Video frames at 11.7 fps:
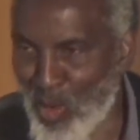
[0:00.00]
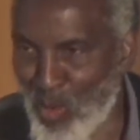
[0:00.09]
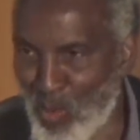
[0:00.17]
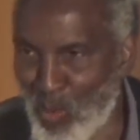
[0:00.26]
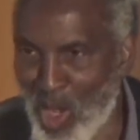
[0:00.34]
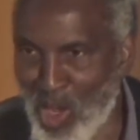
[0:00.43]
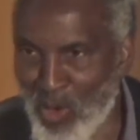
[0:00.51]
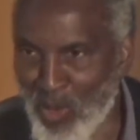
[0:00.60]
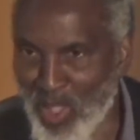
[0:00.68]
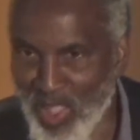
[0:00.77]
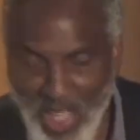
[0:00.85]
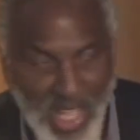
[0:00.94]
while
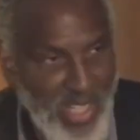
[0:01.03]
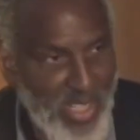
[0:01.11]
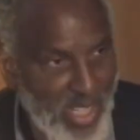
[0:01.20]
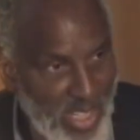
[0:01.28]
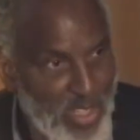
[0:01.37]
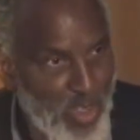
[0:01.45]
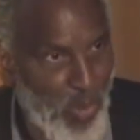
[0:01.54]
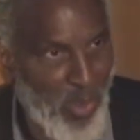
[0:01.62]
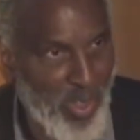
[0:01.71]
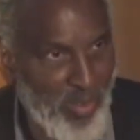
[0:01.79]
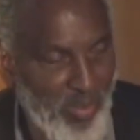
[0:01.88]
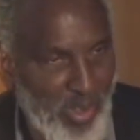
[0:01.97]
class is
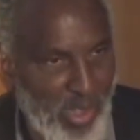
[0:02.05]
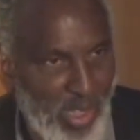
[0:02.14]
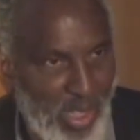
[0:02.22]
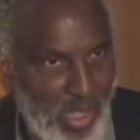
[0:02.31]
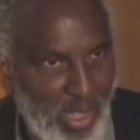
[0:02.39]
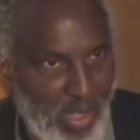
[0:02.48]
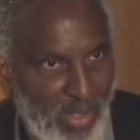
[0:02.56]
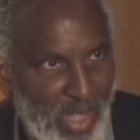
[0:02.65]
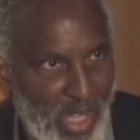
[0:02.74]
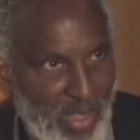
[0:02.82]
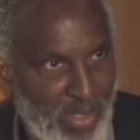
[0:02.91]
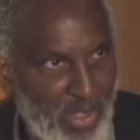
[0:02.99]
important,
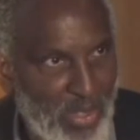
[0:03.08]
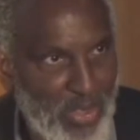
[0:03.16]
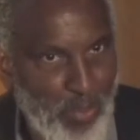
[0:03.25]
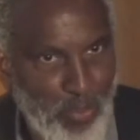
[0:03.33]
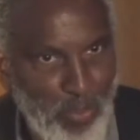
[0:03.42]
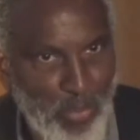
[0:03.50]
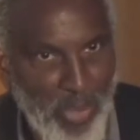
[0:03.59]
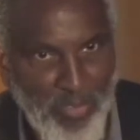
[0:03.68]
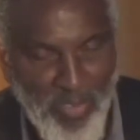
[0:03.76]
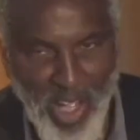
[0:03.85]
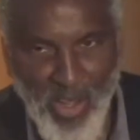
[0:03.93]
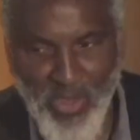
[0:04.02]
that there's a
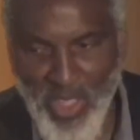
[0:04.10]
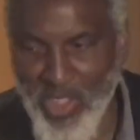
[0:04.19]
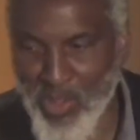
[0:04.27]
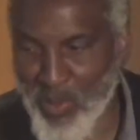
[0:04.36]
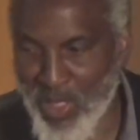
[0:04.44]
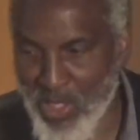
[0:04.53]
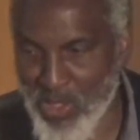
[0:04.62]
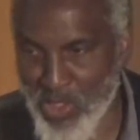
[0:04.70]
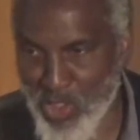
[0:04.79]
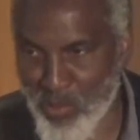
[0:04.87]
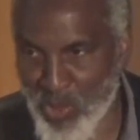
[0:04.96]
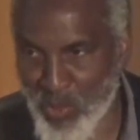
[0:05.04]
profound
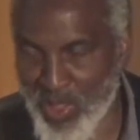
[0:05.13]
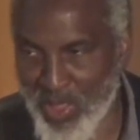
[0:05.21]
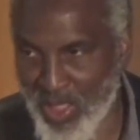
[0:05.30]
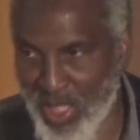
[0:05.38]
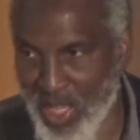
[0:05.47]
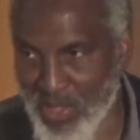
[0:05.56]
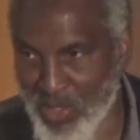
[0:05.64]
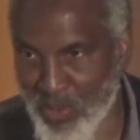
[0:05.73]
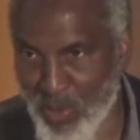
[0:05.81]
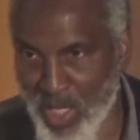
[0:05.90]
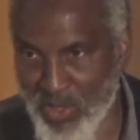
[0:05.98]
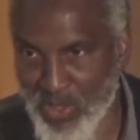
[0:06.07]
interrelationship between class and
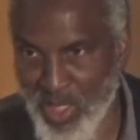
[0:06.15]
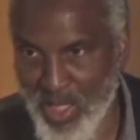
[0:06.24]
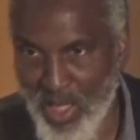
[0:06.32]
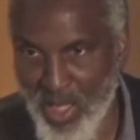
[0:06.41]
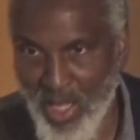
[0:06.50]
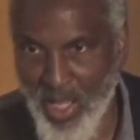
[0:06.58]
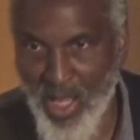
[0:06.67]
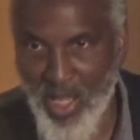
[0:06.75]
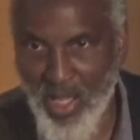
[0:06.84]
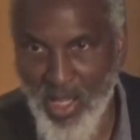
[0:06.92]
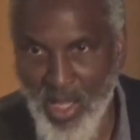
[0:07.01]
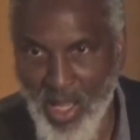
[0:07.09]
race,
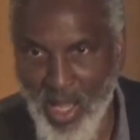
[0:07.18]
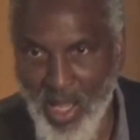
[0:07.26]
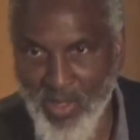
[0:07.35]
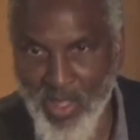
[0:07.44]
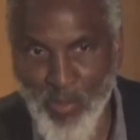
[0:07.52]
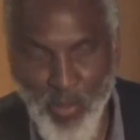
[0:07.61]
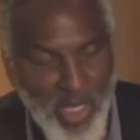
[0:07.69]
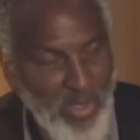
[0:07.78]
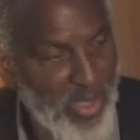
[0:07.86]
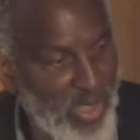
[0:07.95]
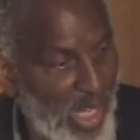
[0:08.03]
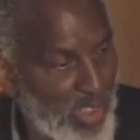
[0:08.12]
and that race
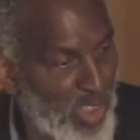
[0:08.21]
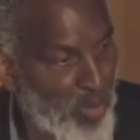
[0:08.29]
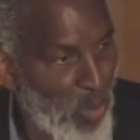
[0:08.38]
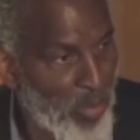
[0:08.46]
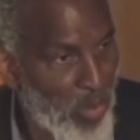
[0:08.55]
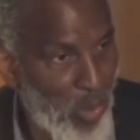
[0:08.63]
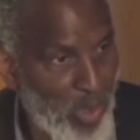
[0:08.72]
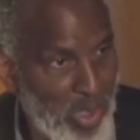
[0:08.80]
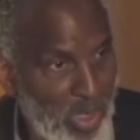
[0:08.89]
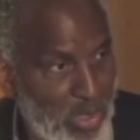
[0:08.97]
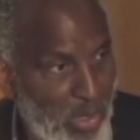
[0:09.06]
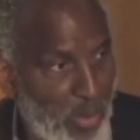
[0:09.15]
actually more important
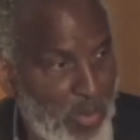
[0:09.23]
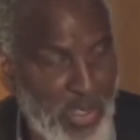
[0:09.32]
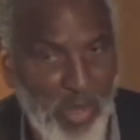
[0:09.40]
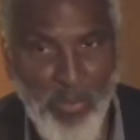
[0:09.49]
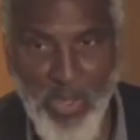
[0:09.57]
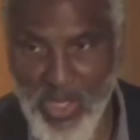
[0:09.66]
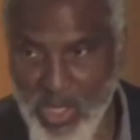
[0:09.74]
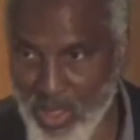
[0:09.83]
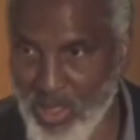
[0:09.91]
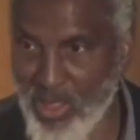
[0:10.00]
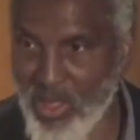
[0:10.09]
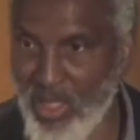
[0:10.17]
in terms of
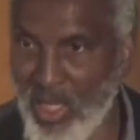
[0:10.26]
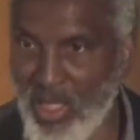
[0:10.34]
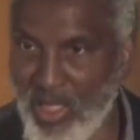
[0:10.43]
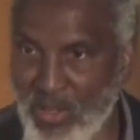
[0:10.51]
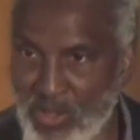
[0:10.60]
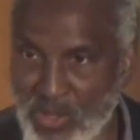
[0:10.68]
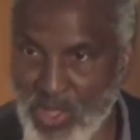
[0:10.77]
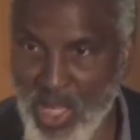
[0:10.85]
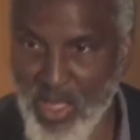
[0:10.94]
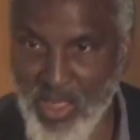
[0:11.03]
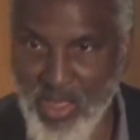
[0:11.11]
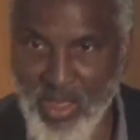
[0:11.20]
predicting and
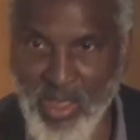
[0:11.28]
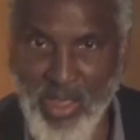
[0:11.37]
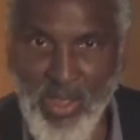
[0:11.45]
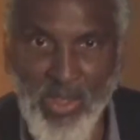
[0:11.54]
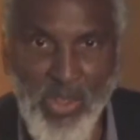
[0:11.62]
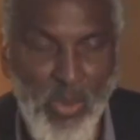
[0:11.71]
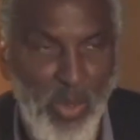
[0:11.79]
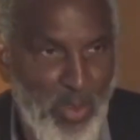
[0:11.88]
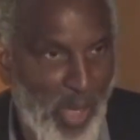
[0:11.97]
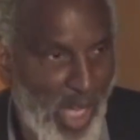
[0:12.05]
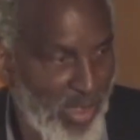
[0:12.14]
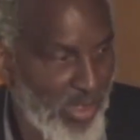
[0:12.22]
understanding U.S.
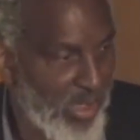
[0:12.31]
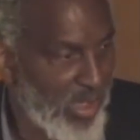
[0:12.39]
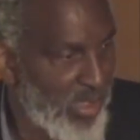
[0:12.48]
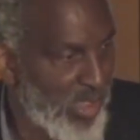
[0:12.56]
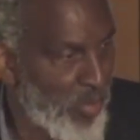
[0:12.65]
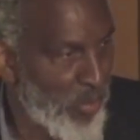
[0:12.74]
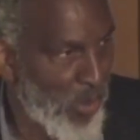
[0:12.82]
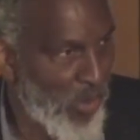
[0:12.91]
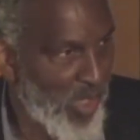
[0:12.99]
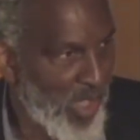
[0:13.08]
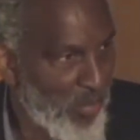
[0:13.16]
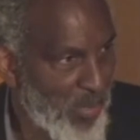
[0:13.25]
policies and
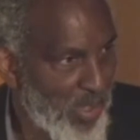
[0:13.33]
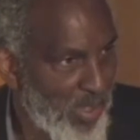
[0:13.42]
programs.